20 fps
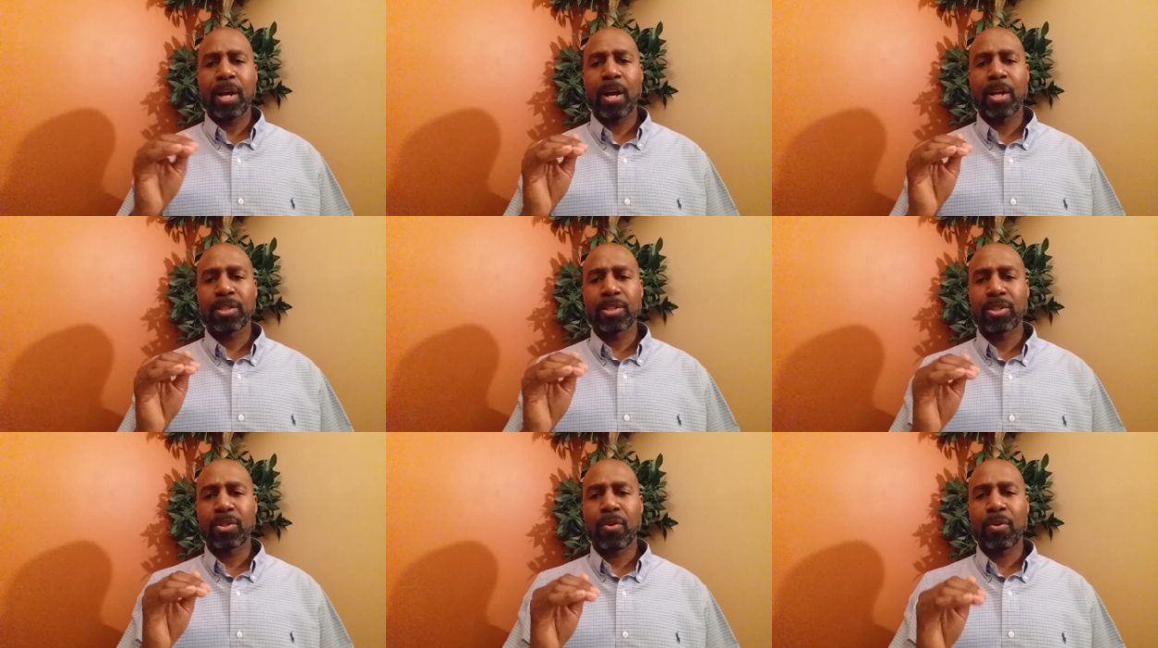
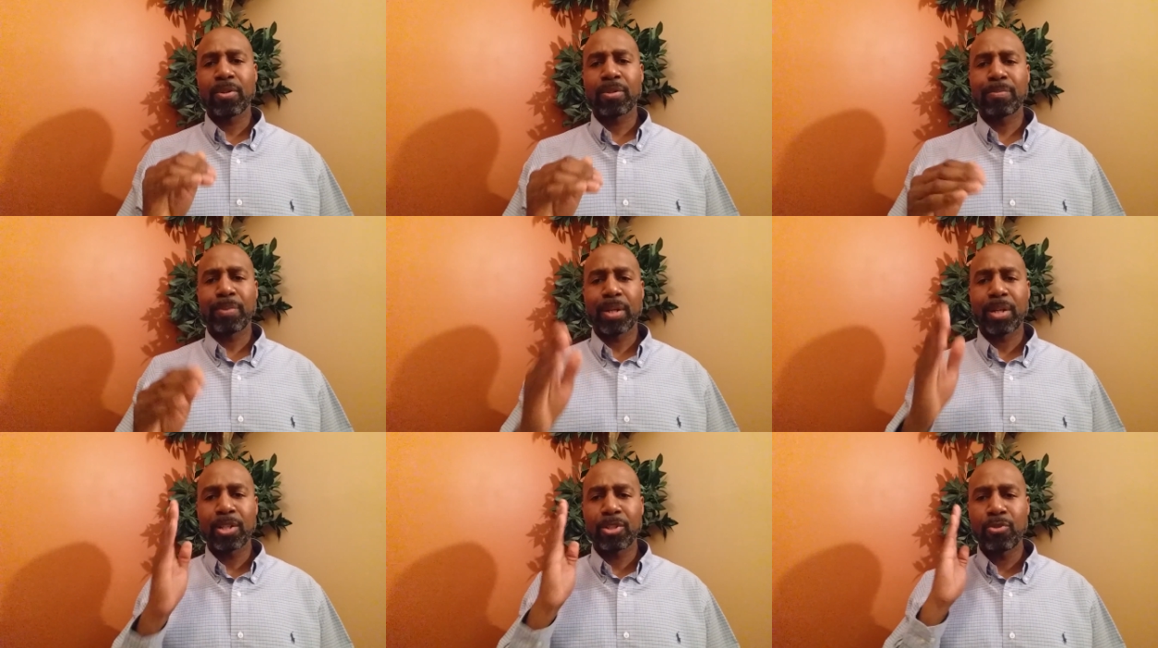God's
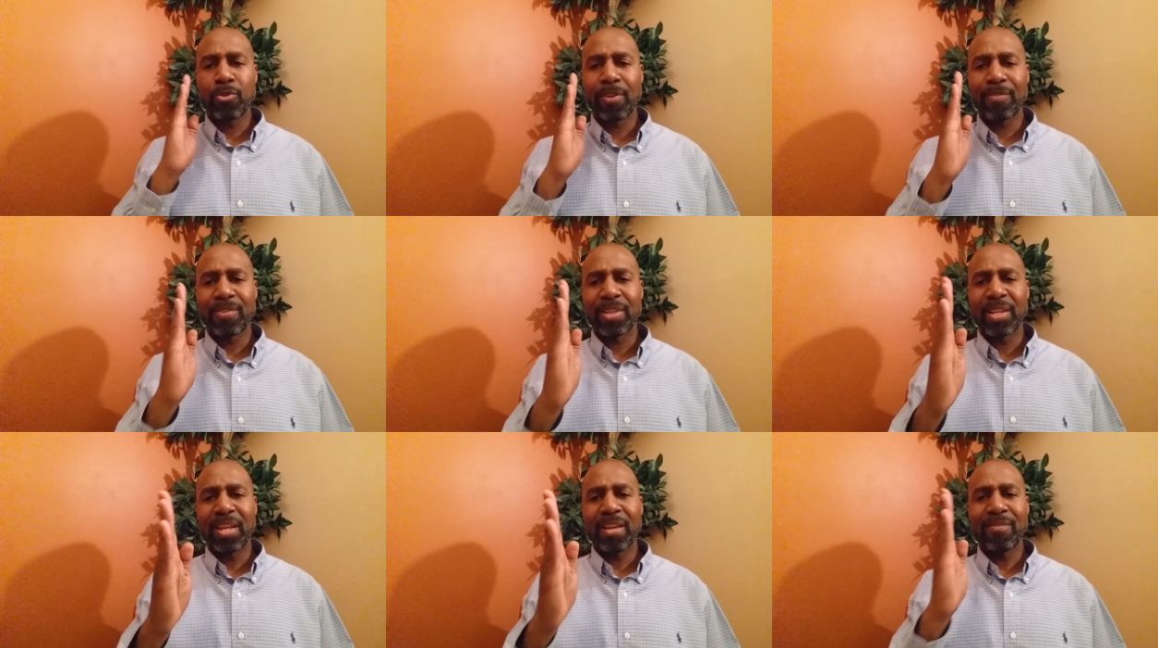thoughts because you
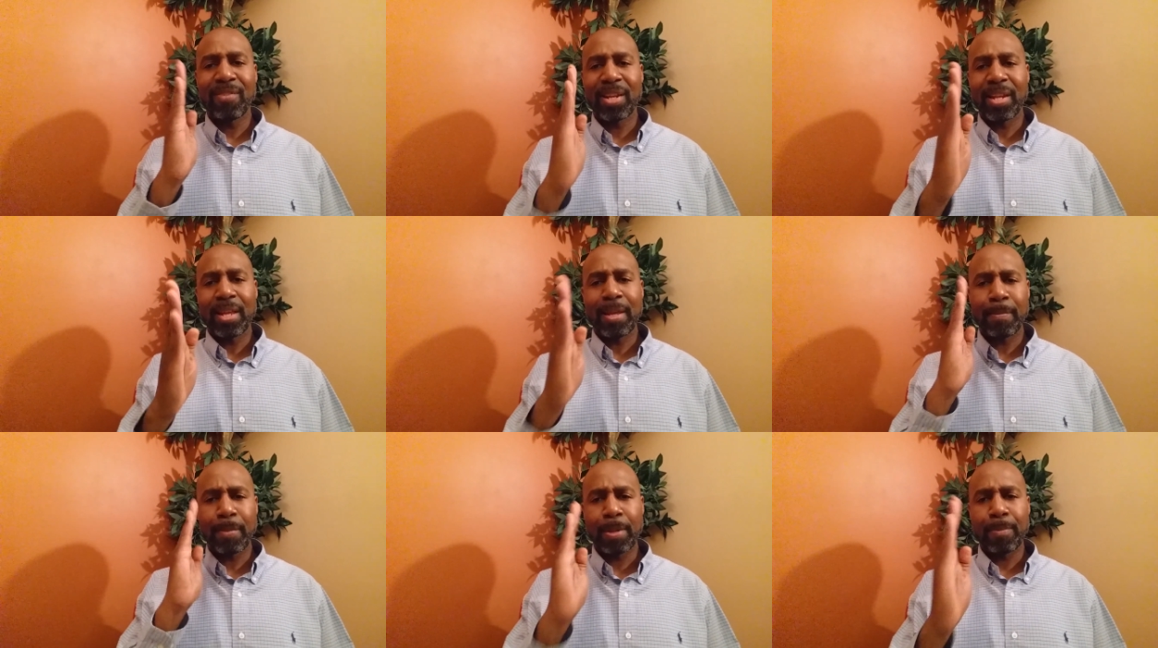have given
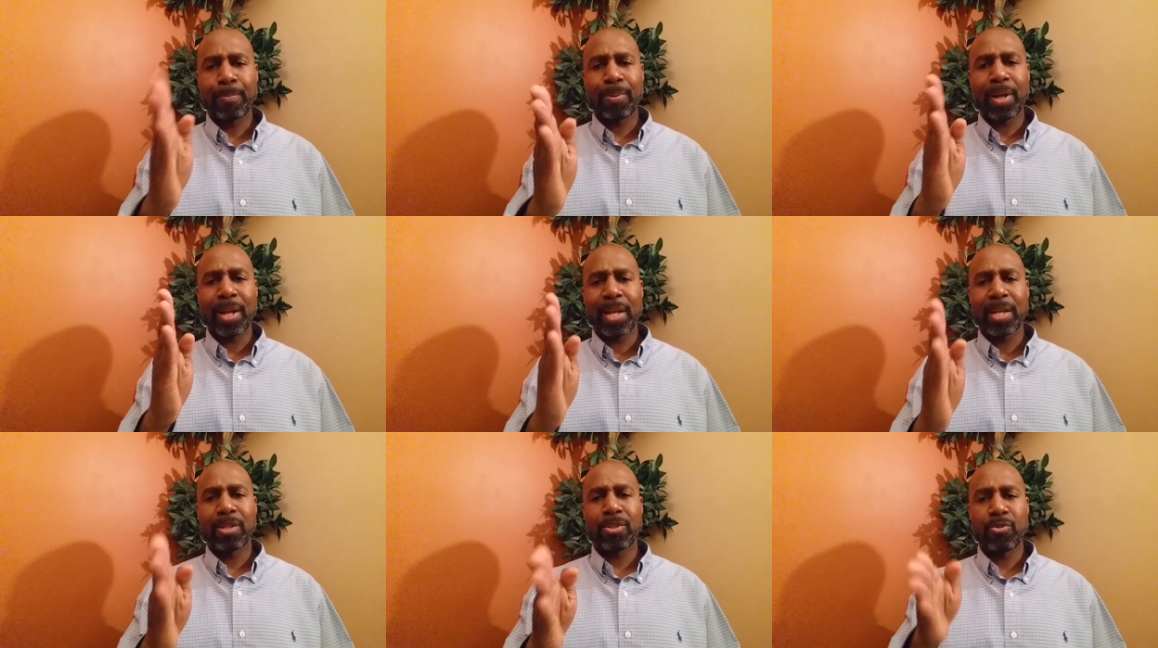him a
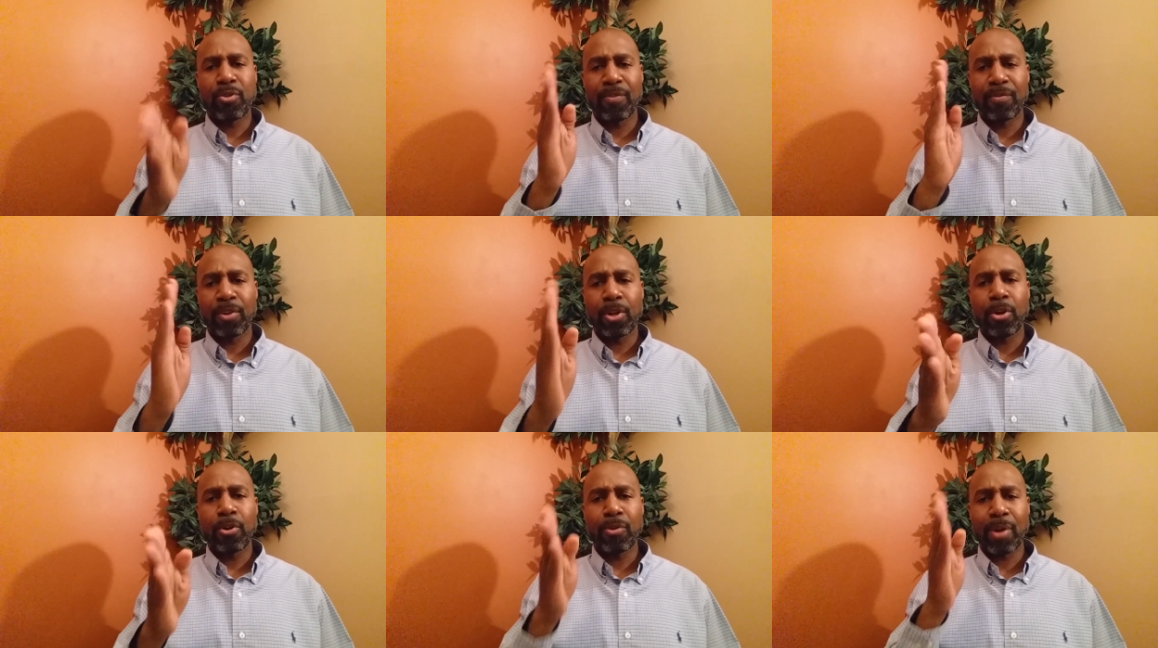place you
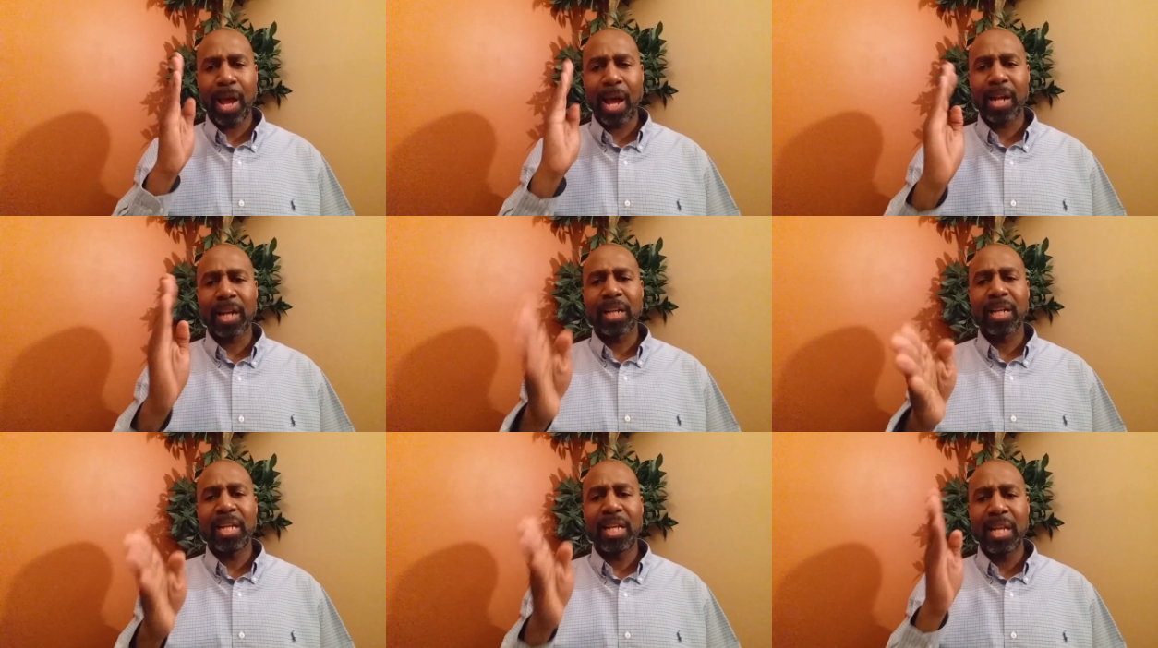have learned how
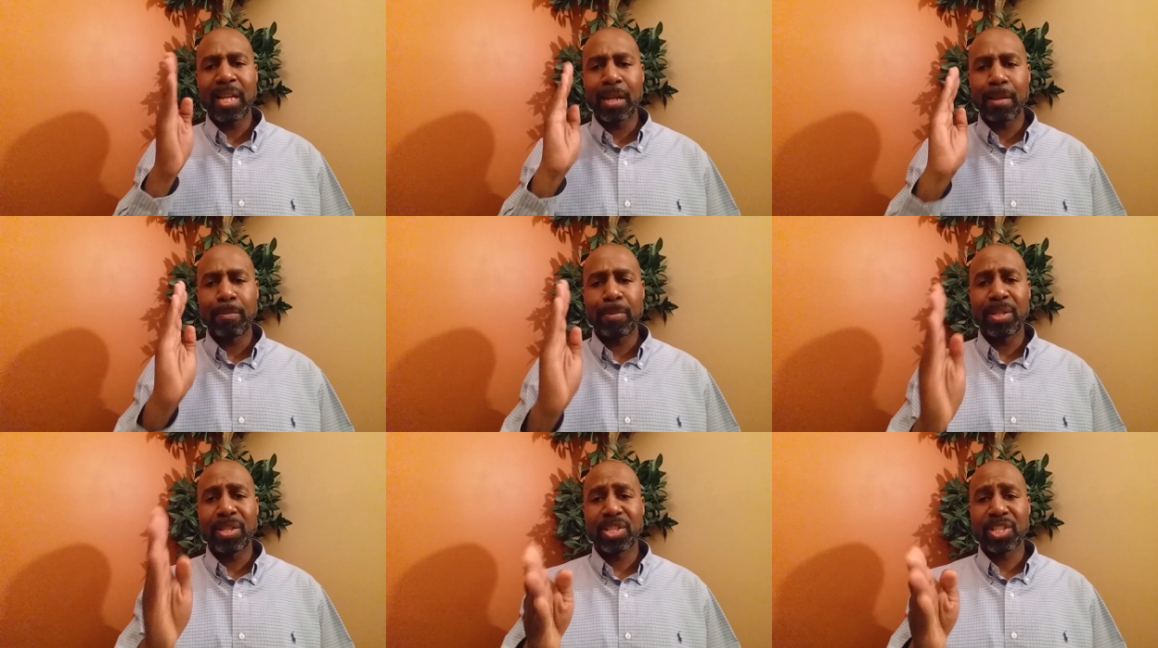to lean
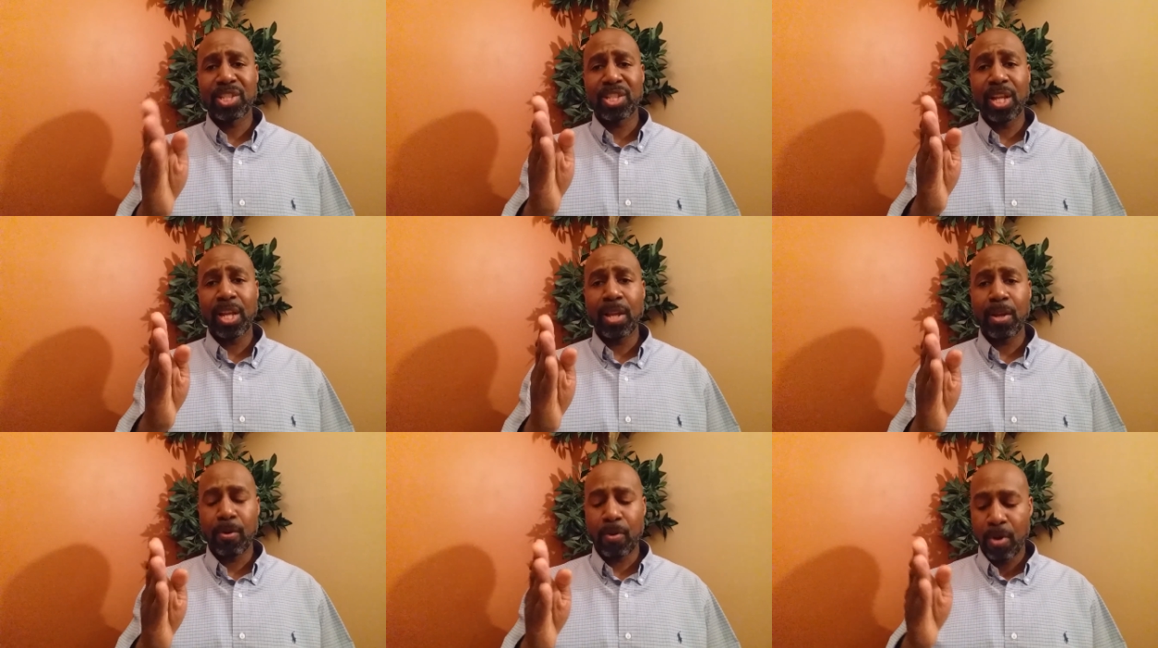and be
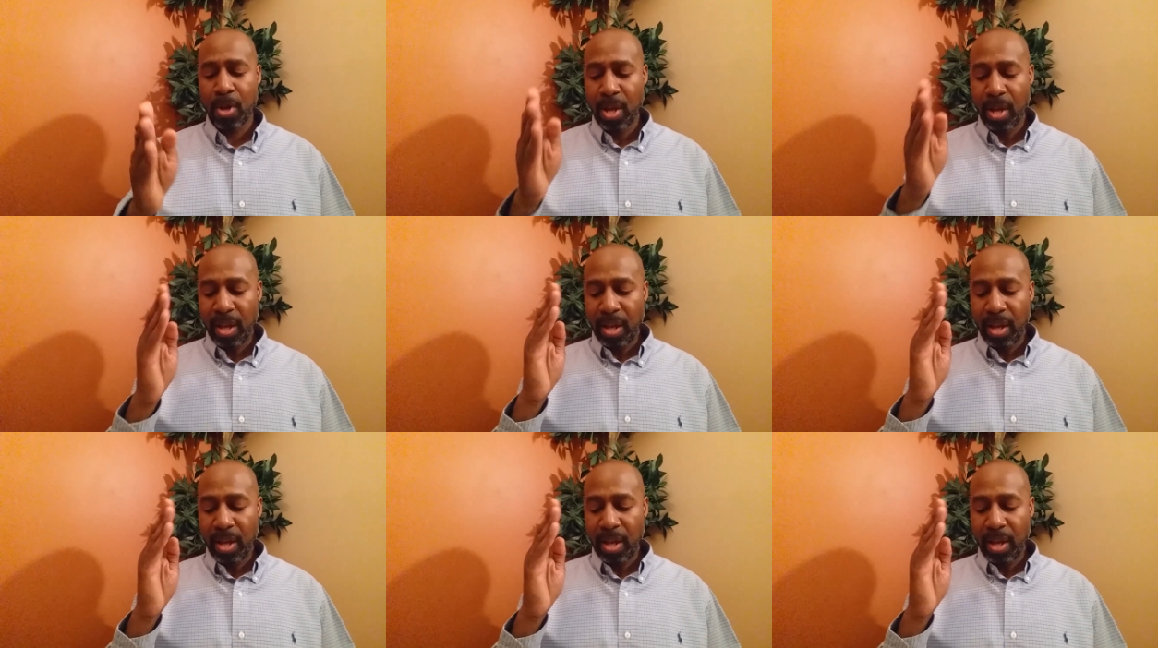still